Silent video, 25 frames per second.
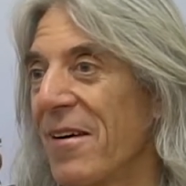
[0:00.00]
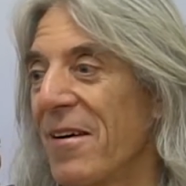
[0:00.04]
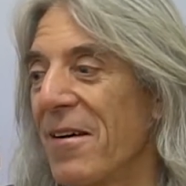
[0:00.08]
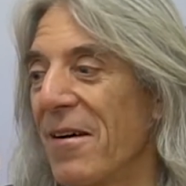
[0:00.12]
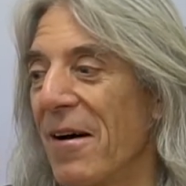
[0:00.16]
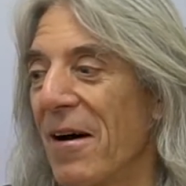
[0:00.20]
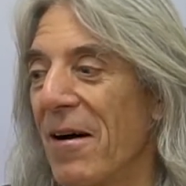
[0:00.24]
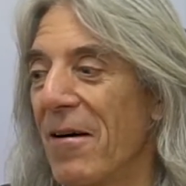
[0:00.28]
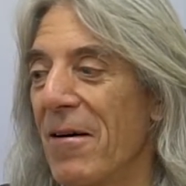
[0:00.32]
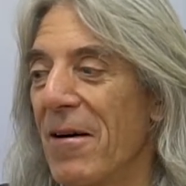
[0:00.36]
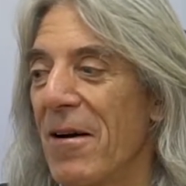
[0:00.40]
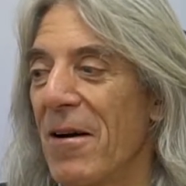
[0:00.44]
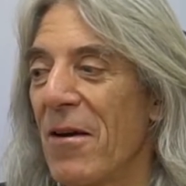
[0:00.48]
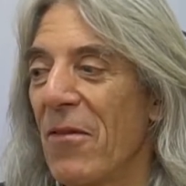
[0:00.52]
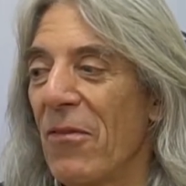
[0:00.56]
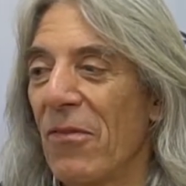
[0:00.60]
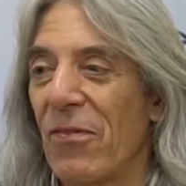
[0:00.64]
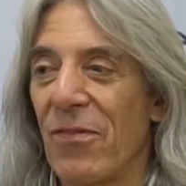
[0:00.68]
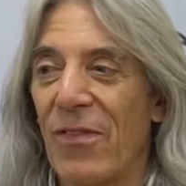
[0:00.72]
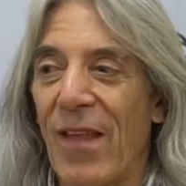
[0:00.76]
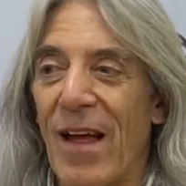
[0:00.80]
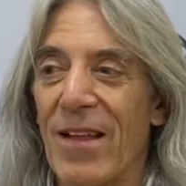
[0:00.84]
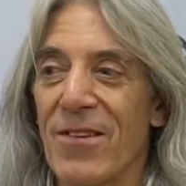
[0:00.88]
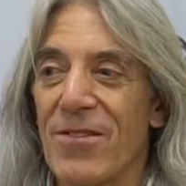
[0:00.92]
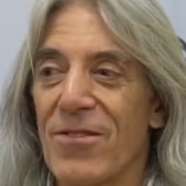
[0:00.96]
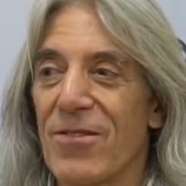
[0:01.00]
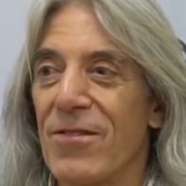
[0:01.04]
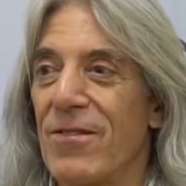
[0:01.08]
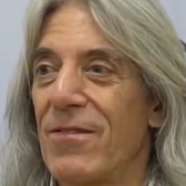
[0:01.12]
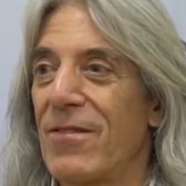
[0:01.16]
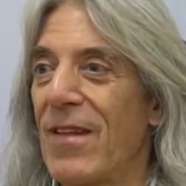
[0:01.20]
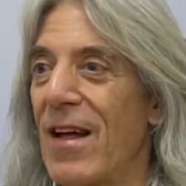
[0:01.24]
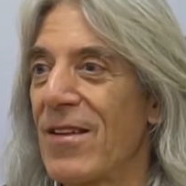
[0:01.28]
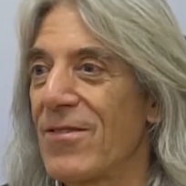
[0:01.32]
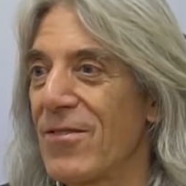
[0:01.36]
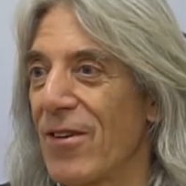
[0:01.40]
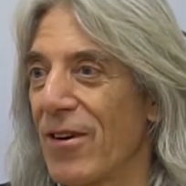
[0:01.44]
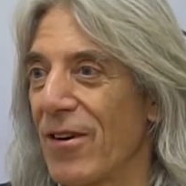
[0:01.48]
That's
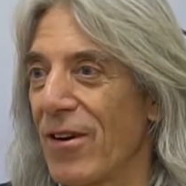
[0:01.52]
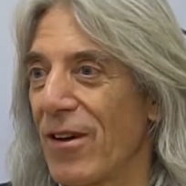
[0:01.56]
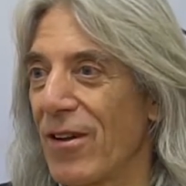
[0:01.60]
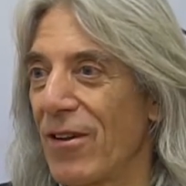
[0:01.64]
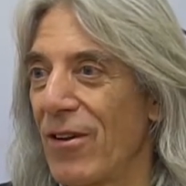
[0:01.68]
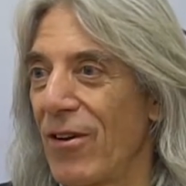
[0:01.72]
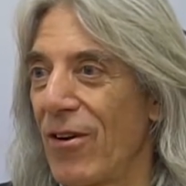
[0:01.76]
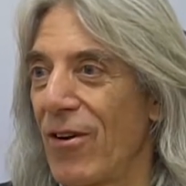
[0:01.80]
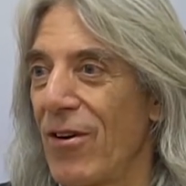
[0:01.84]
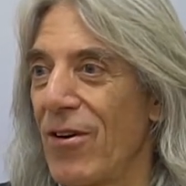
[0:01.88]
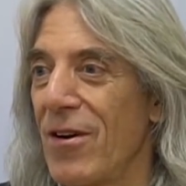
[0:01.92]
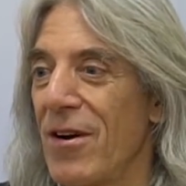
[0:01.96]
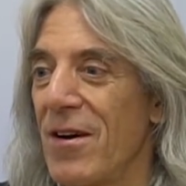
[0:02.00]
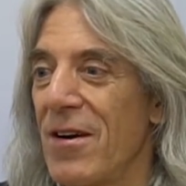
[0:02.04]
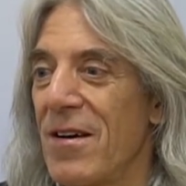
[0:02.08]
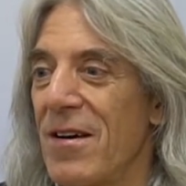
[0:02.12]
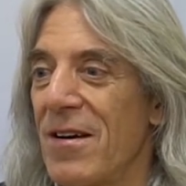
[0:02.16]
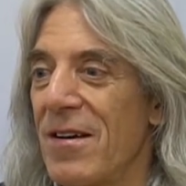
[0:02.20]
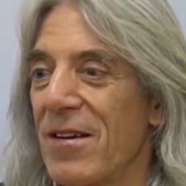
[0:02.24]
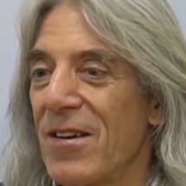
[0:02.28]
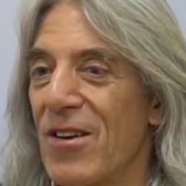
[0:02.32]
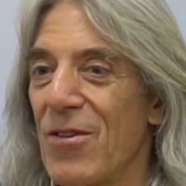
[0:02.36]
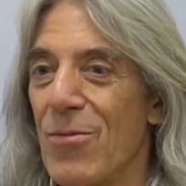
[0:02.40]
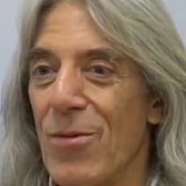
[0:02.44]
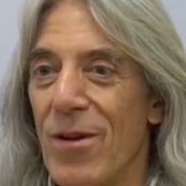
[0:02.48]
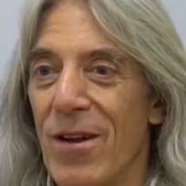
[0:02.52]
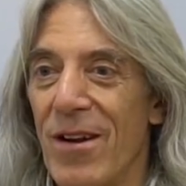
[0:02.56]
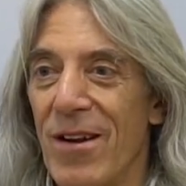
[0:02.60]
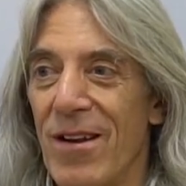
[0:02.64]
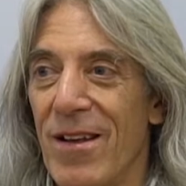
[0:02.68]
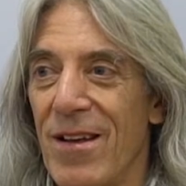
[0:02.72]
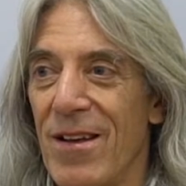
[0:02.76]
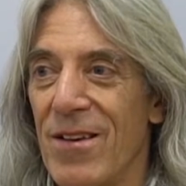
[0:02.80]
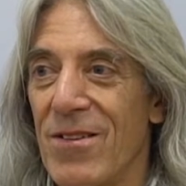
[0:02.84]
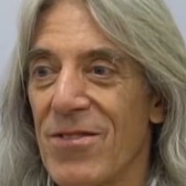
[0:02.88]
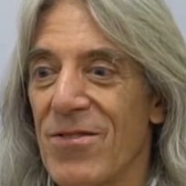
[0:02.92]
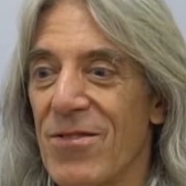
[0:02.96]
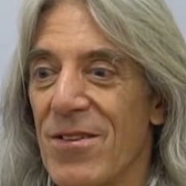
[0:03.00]
unclear.
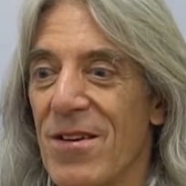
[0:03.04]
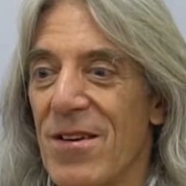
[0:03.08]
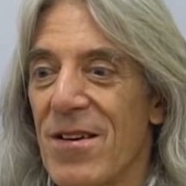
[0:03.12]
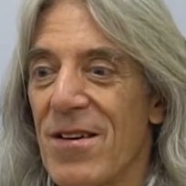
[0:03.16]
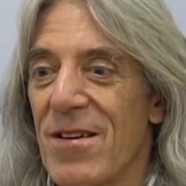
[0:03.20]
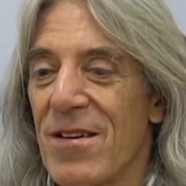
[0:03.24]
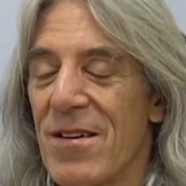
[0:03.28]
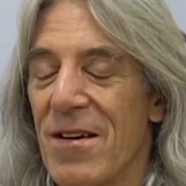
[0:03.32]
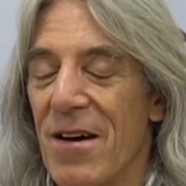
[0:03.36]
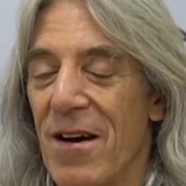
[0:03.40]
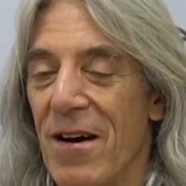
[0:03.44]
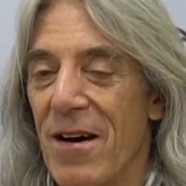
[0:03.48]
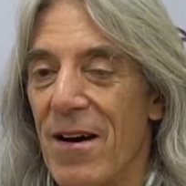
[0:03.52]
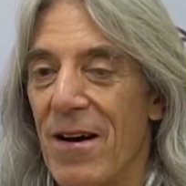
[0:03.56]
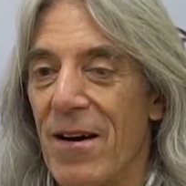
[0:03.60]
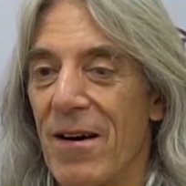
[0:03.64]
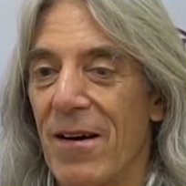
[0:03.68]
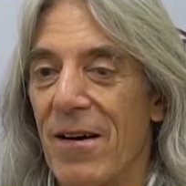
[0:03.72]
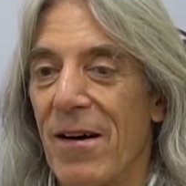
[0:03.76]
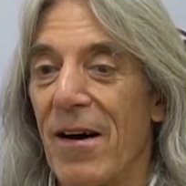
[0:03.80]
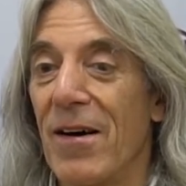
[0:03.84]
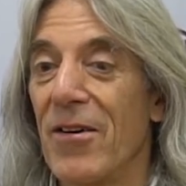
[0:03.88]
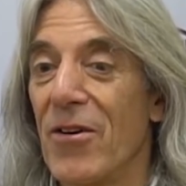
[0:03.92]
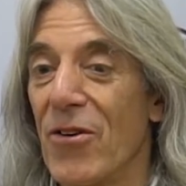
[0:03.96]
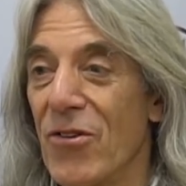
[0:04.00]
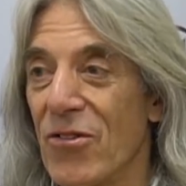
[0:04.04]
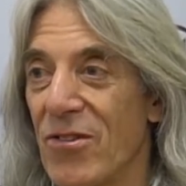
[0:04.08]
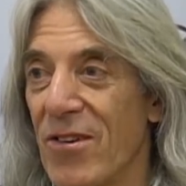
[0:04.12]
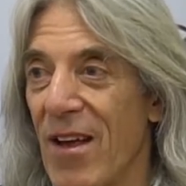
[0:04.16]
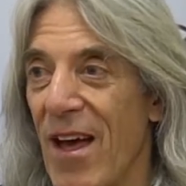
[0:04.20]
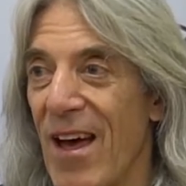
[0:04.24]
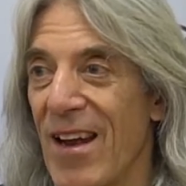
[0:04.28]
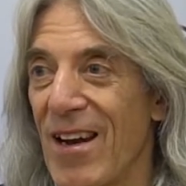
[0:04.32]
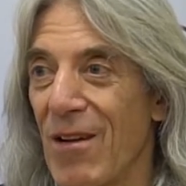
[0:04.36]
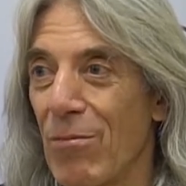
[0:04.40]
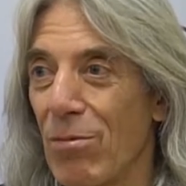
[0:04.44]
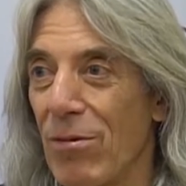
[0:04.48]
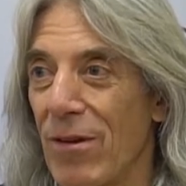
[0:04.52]
Communities
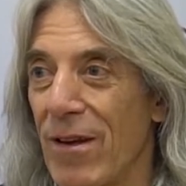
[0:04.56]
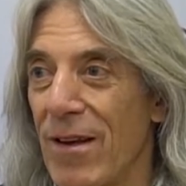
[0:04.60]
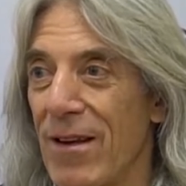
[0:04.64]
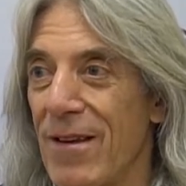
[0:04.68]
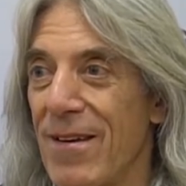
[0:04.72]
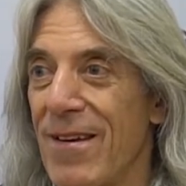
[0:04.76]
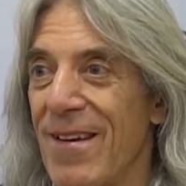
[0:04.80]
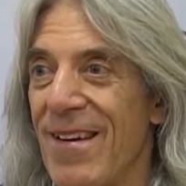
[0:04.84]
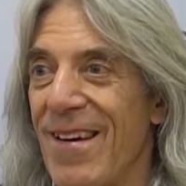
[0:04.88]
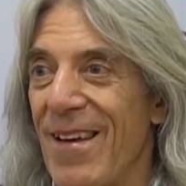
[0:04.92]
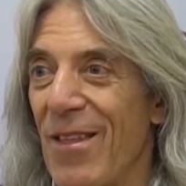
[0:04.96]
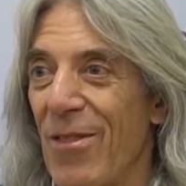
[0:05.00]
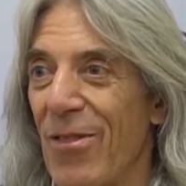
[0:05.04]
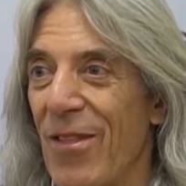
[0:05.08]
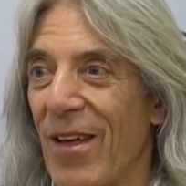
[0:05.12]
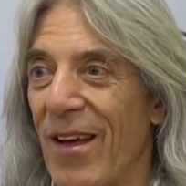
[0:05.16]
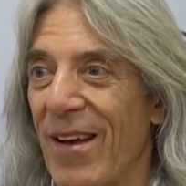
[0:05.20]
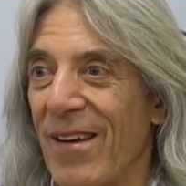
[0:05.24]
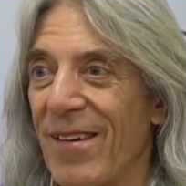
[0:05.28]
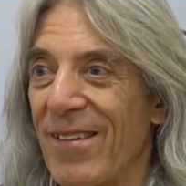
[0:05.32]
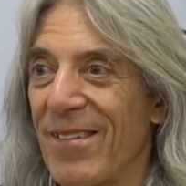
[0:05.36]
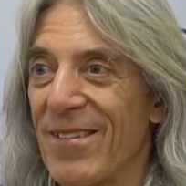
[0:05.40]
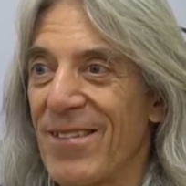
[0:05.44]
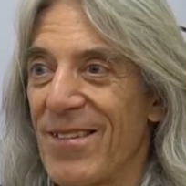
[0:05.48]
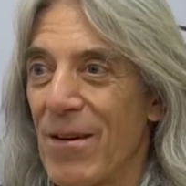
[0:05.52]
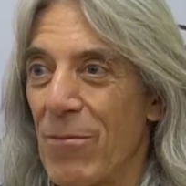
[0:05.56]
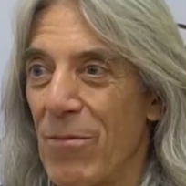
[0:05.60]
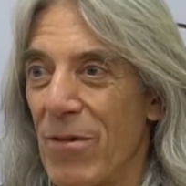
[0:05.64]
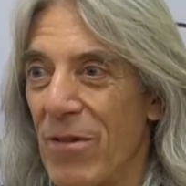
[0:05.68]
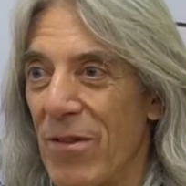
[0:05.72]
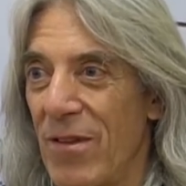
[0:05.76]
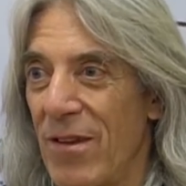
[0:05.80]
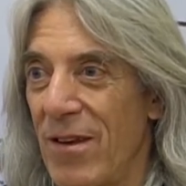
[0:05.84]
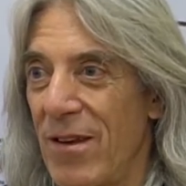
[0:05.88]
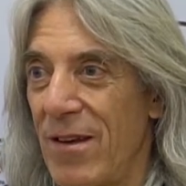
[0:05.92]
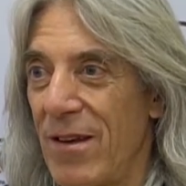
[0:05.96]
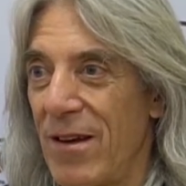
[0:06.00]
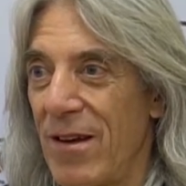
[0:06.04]
understandably think some of
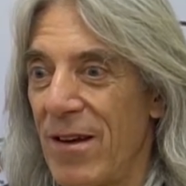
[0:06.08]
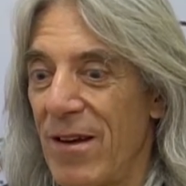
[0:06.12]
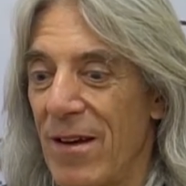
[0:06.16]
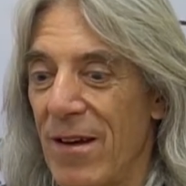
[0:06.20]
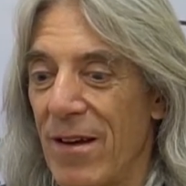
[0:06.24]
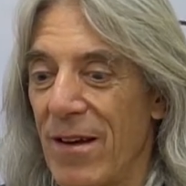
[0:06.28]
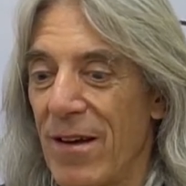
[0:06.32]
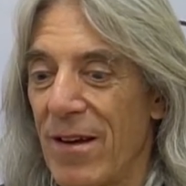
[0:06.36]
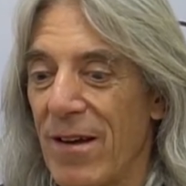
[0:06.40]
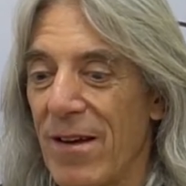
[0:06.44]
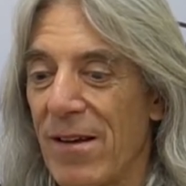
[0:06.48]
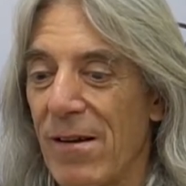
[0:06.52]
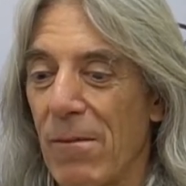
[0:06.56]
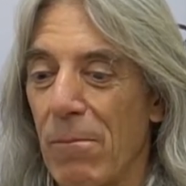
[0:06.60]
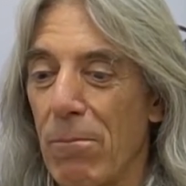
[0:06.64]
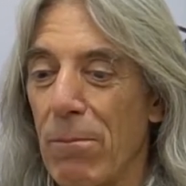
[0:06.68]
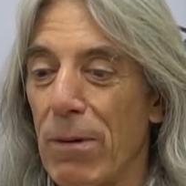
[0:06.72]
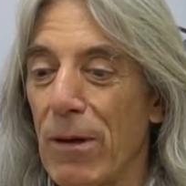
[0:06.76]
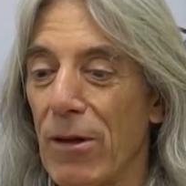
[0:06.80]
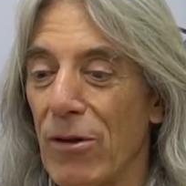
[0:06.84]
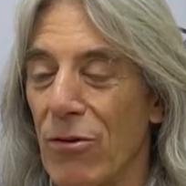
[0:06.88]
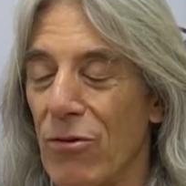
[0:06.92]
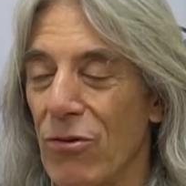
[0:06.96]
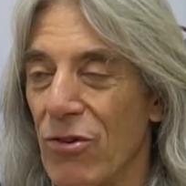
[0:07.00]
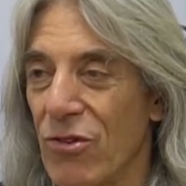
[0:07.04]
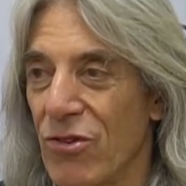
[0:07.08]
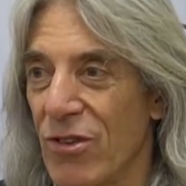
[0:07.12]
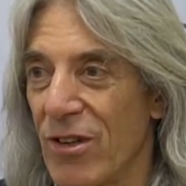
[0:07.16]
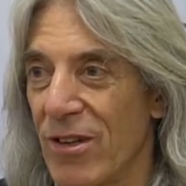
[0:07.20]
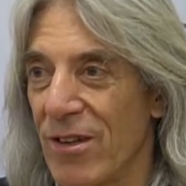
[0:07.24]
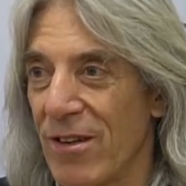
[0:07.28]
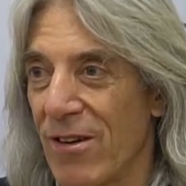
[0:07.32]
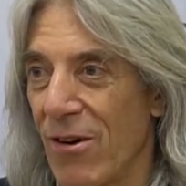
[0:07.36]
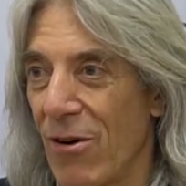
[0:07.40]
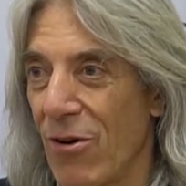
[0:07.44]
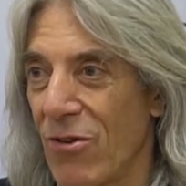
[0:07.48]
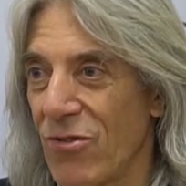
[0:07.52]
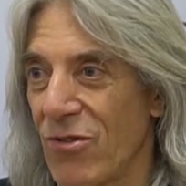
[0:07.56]
the
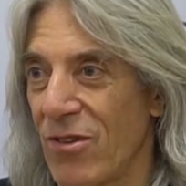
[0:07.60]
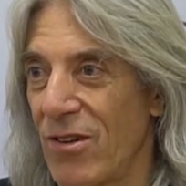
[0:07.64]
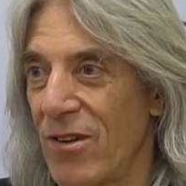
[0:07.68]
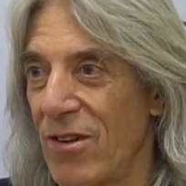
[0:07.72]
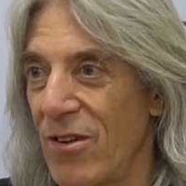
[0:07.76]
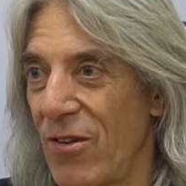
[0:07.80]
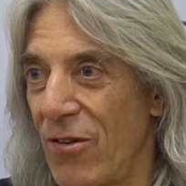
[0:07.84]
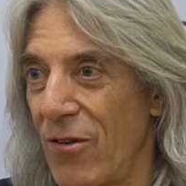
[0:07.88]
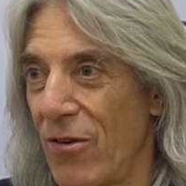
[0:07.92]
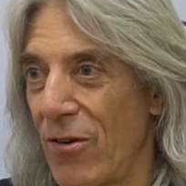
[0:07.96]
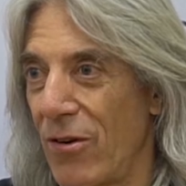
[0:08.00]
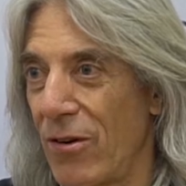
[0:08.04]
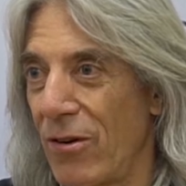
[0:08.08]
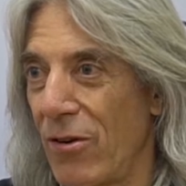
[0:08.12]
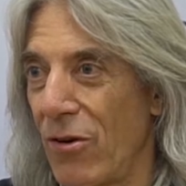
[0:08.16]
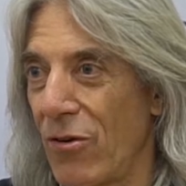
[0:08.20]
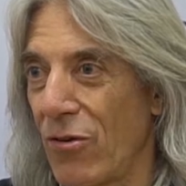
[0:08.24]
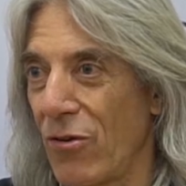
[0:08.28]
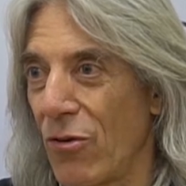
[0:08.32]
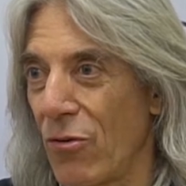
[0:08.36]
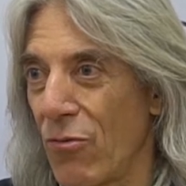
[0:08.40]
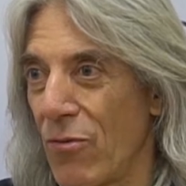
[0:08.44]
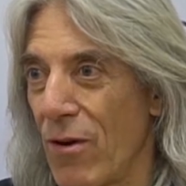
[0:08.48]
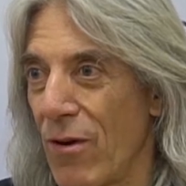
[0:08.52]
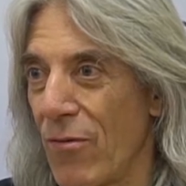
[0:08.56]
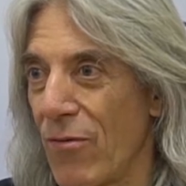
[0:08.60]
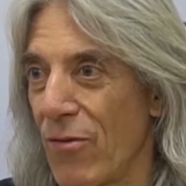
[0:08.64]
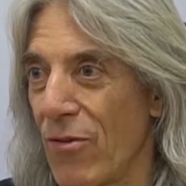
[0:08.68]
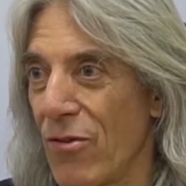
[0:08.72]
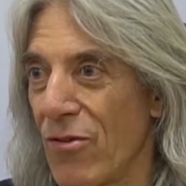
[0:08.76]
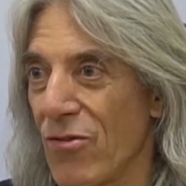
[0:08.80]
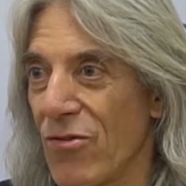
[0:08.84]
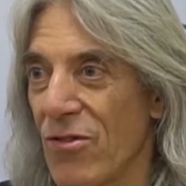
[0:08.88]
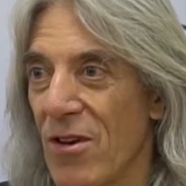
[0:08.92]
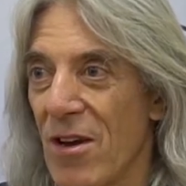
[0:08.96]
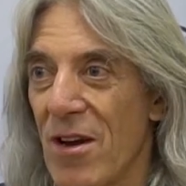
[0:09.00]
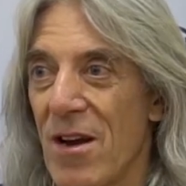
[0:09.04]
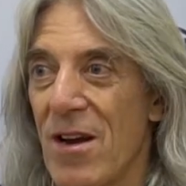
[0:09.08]
pollution goes into their local
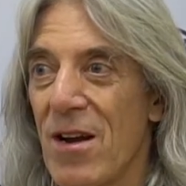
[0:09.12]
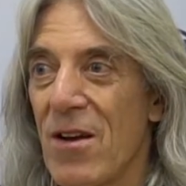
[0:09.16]
rivers.